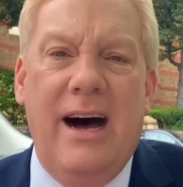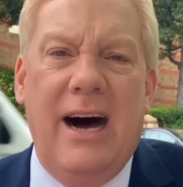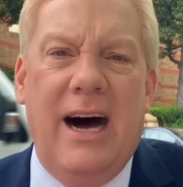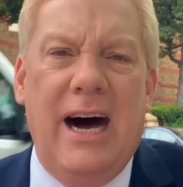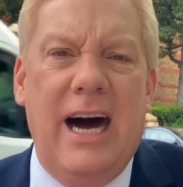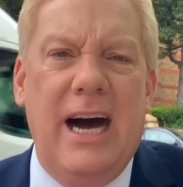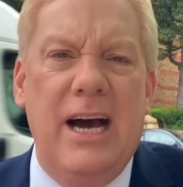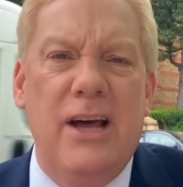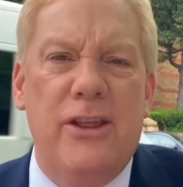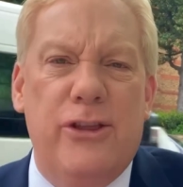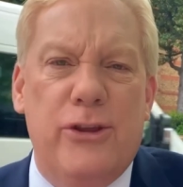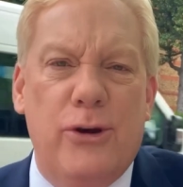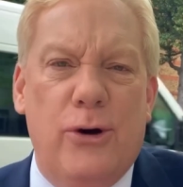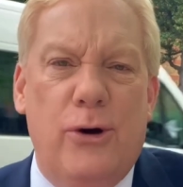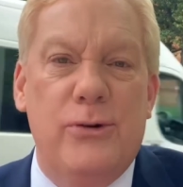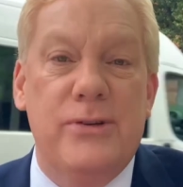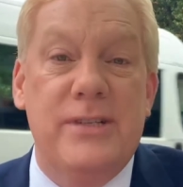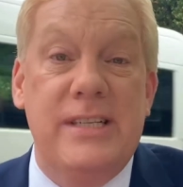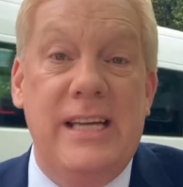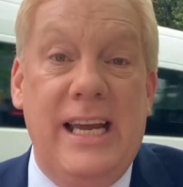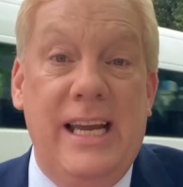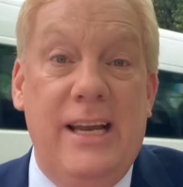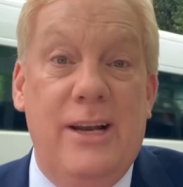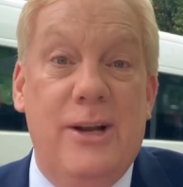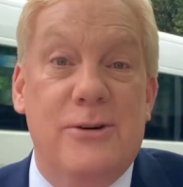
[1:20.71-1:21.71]
I thought
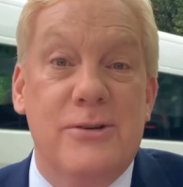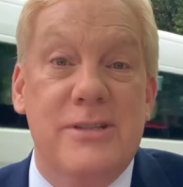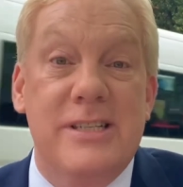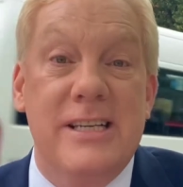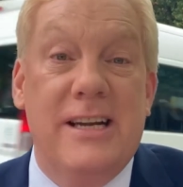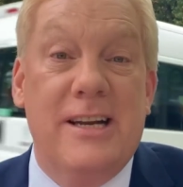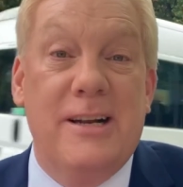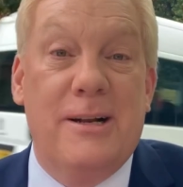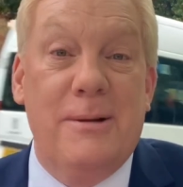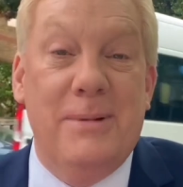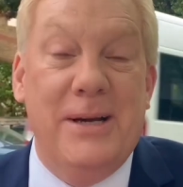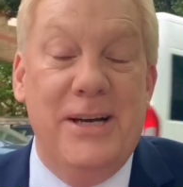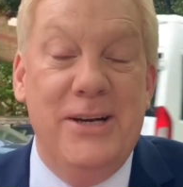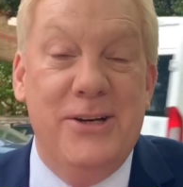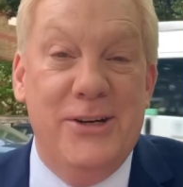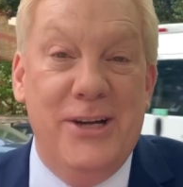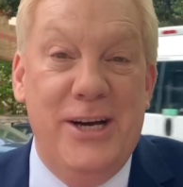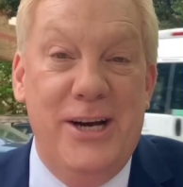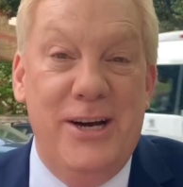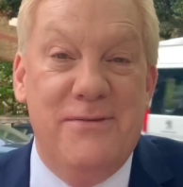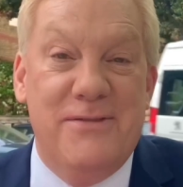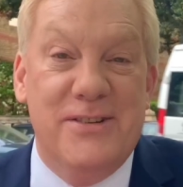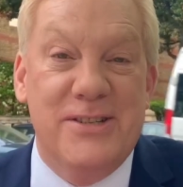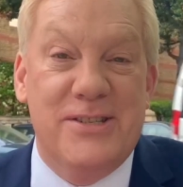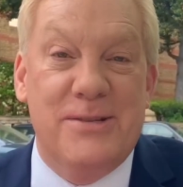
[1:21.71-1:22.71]
he looked a little bit
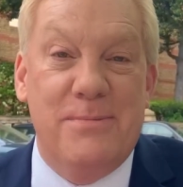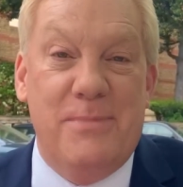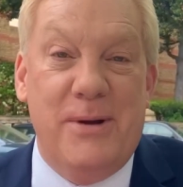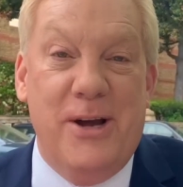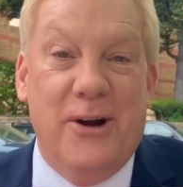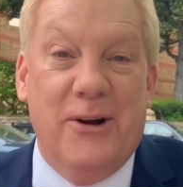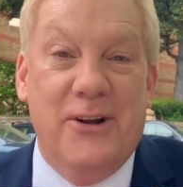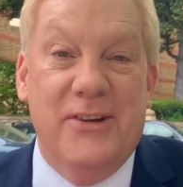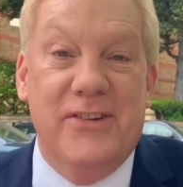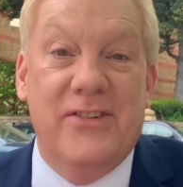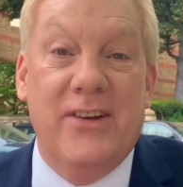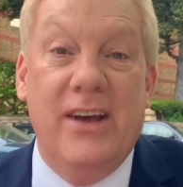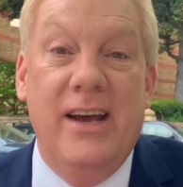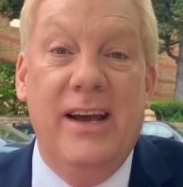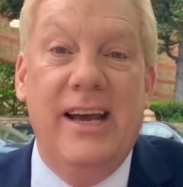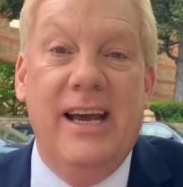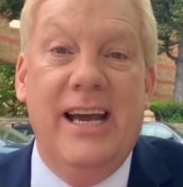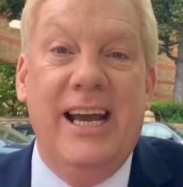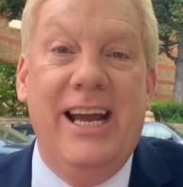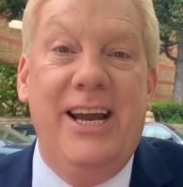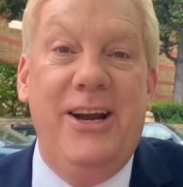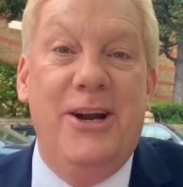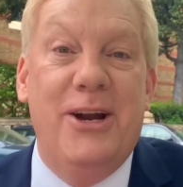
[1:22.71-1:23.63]
nervous, to be honest. He